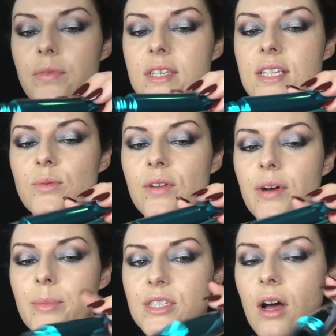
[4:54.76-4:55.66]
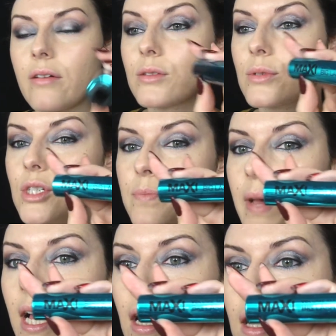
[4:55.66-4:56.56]
This is one of our mascaras, which is
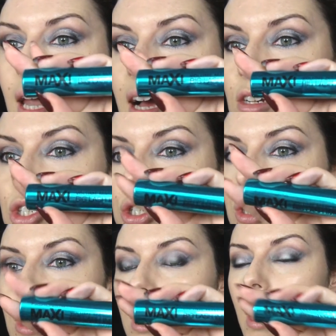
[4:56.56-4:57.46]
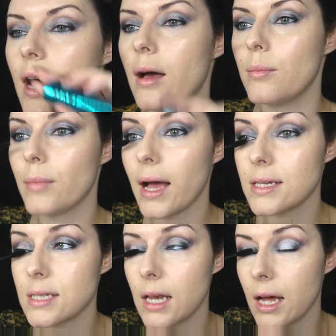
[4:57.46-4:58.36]
Big Lash,
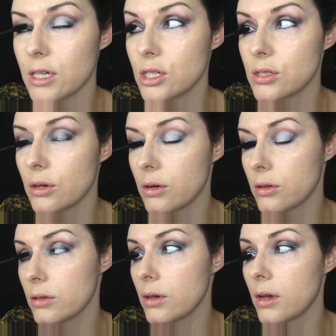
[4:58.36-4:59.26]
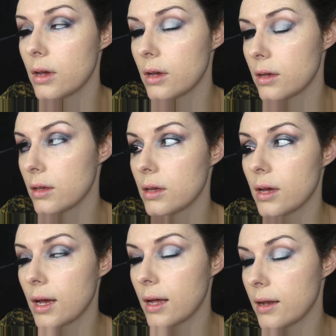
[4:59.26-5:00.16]
Maxi Lash it's called,
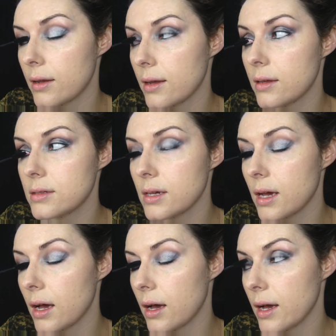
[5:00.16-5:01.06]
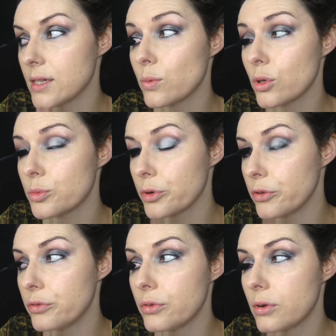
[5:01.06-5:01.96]
and it is
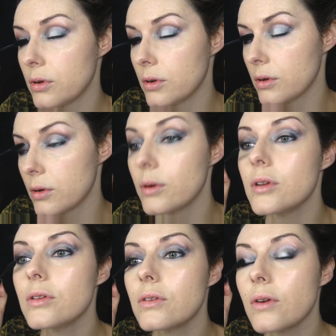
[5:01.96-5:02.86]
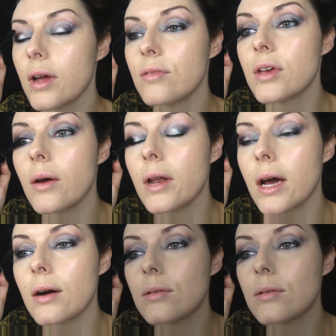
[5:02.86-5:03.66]
waterproof, which is great if you're going out.